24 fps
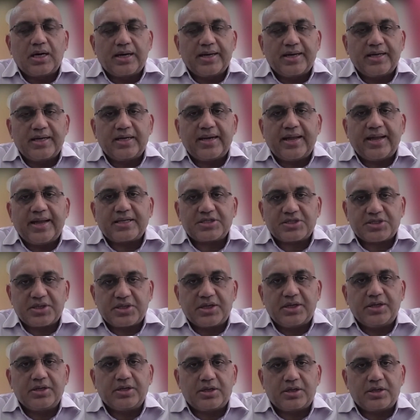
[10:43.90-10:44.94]
in next
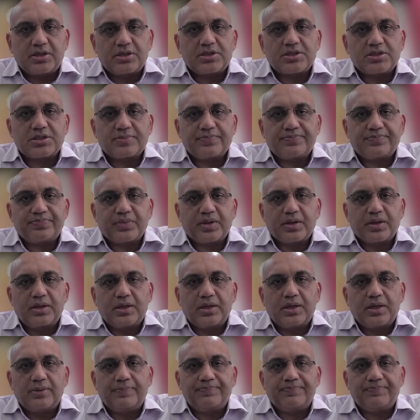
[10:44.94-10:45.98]
3 years?
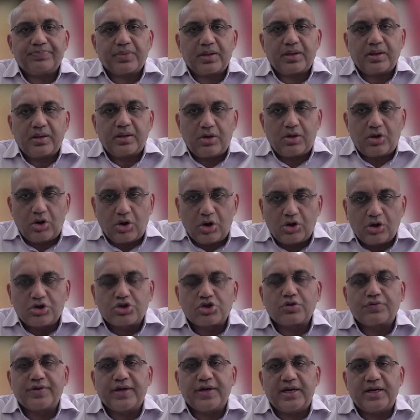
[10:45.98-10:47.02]
Uh,
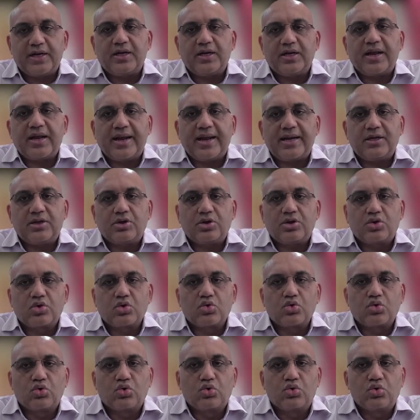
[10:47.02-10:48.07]
Also, we intend
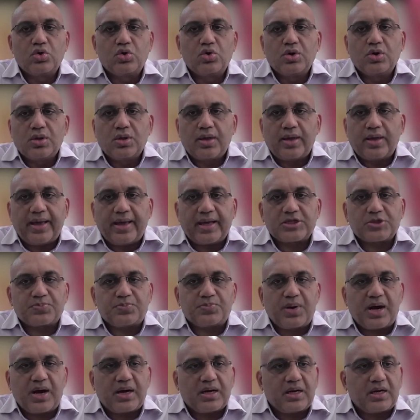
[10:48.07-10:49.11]
to
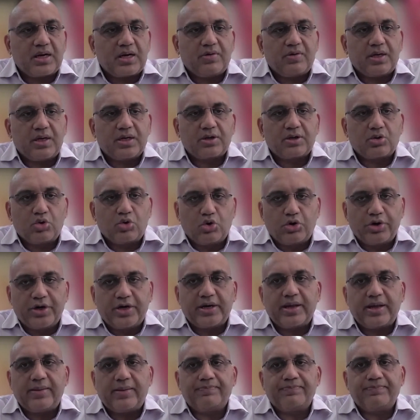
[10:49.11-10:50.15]
expand our
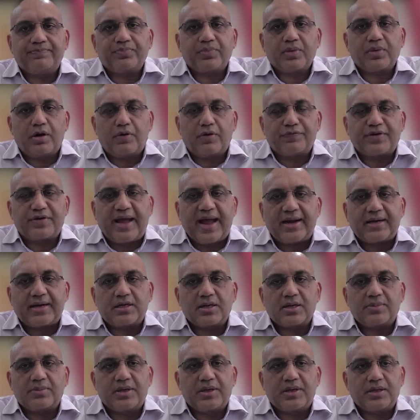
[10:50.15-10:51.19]
O&M of tank
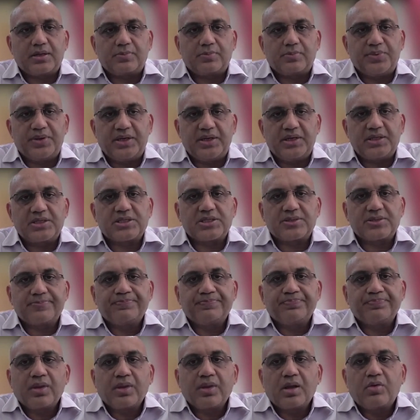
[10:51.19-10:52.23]
terminal piece,
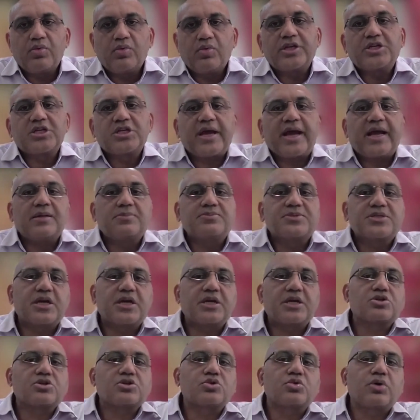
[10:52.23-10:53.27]
which helps
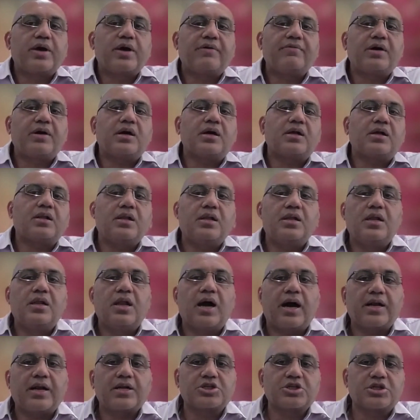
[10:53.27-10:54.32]
us to have a
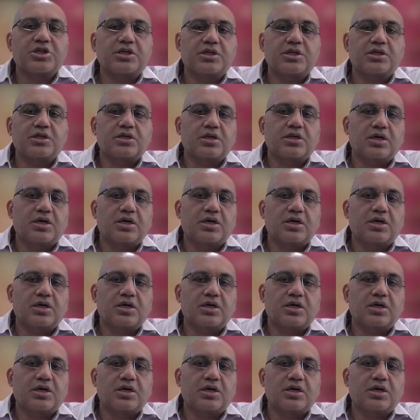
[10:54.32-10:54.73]
larger